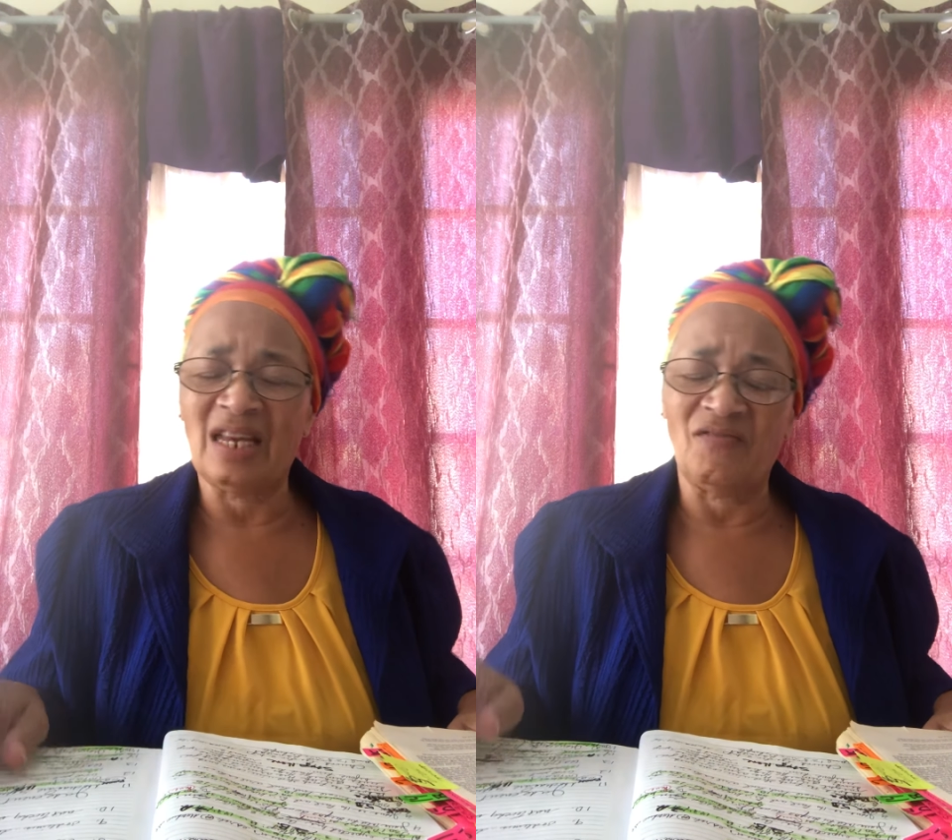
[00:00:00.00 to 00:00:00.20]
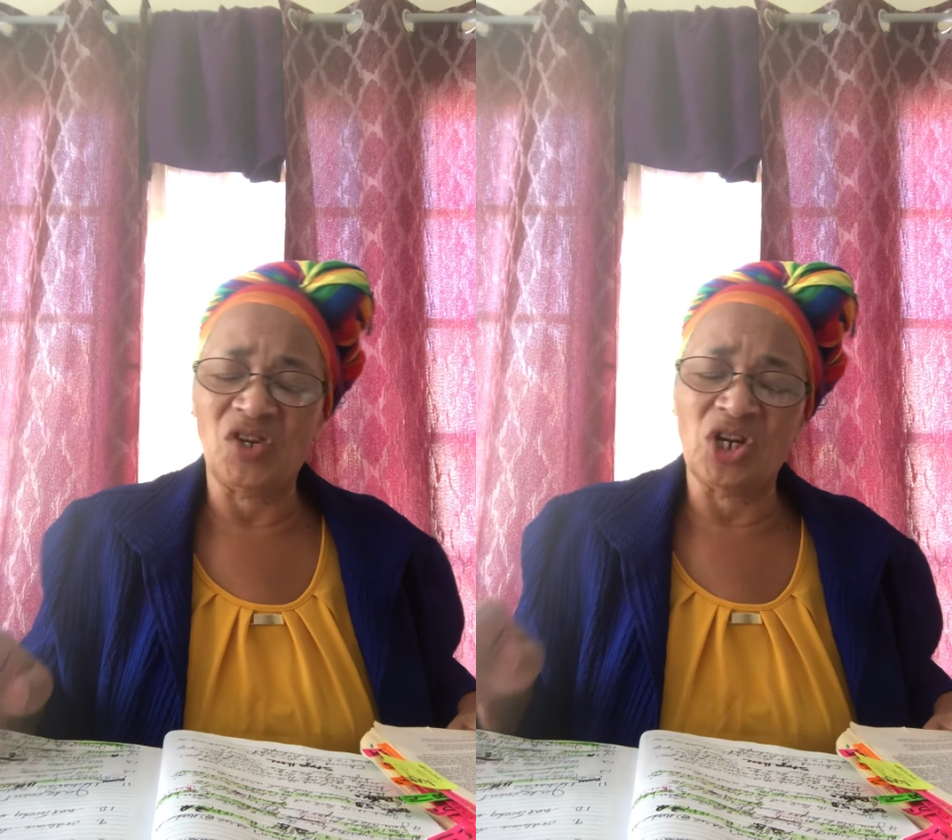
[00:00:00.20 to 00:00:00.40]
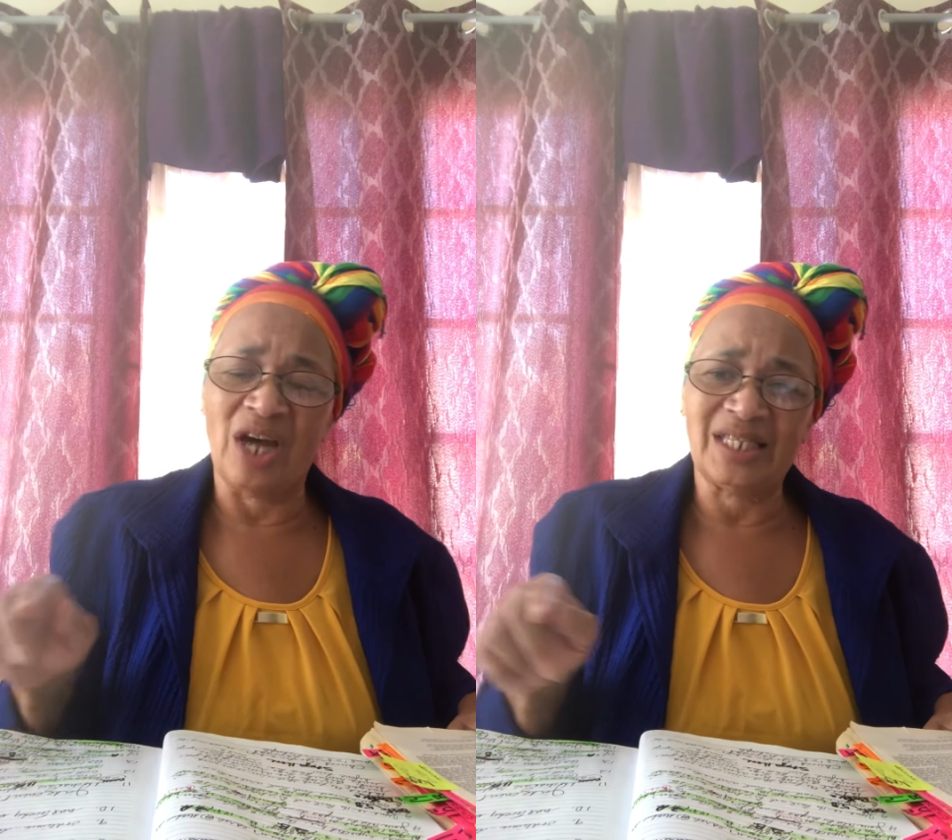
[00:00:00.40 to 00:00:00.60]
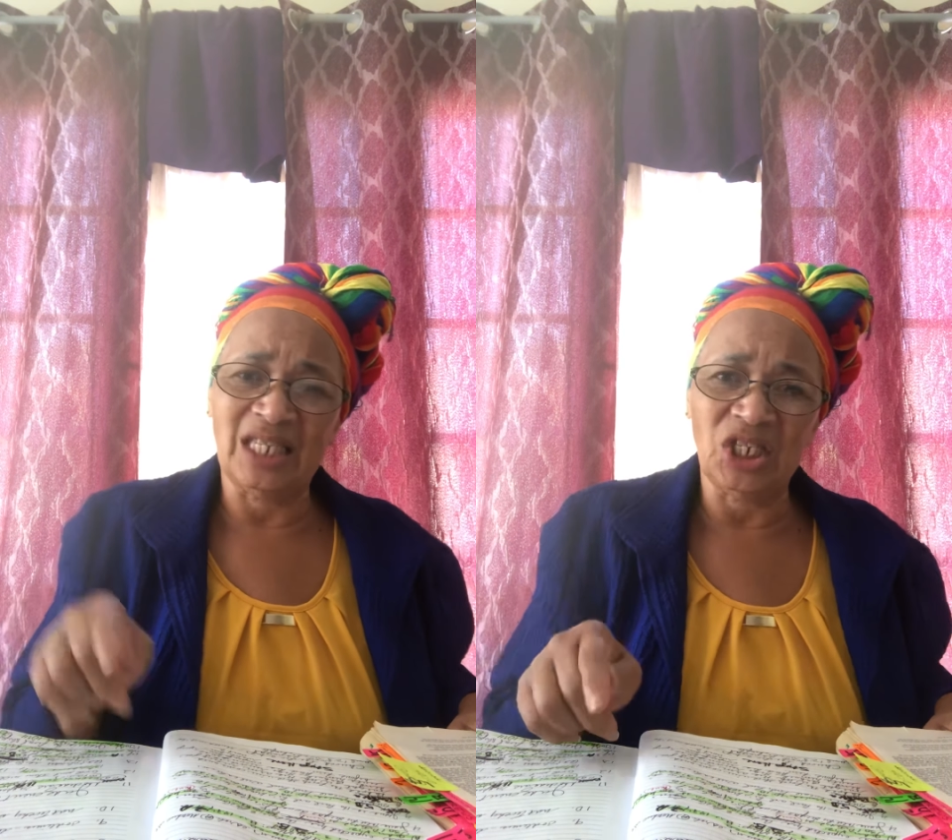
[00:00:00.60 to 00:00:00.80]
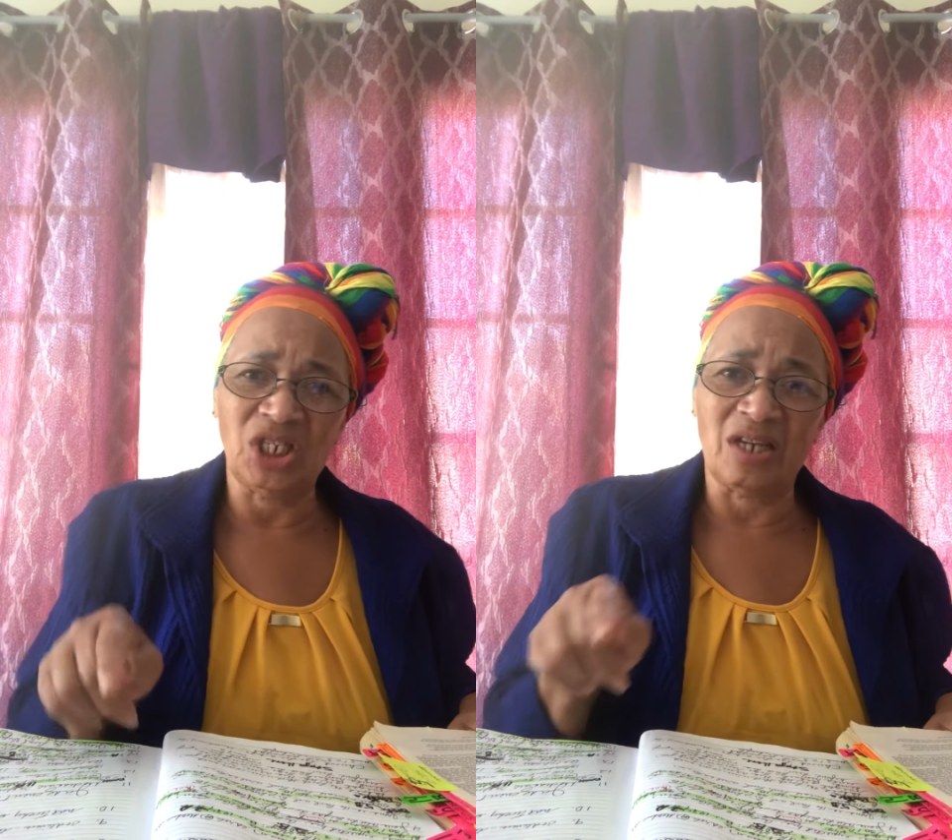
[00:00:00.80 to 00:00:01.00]
and if you're not
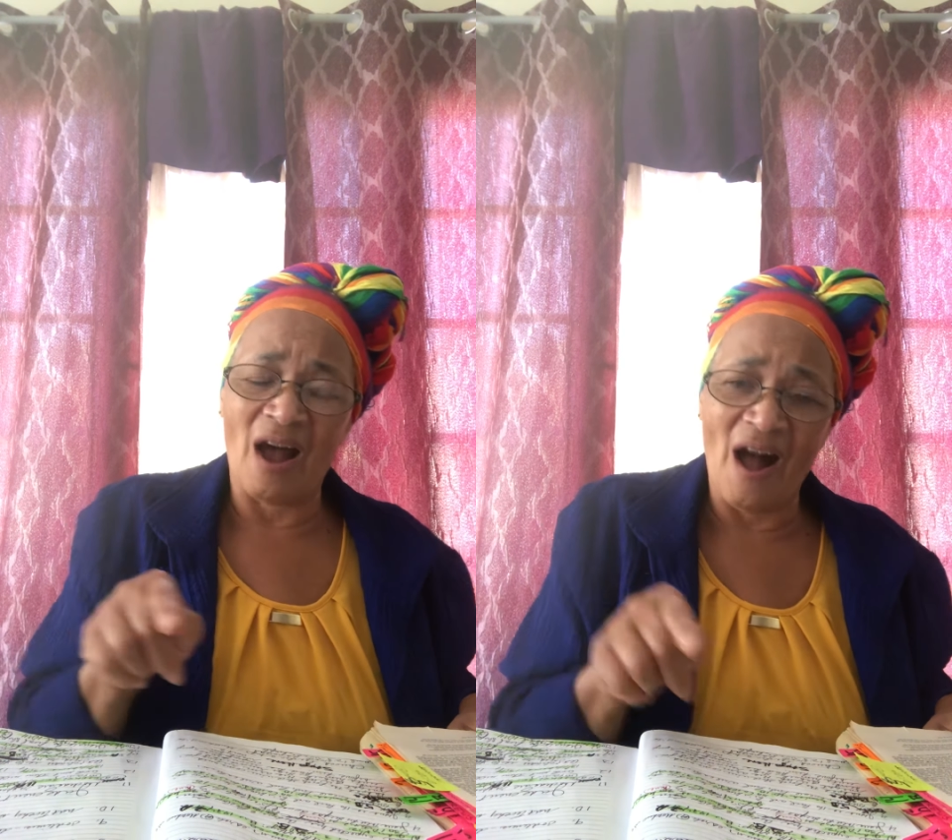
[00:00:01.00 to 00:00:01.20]
teaching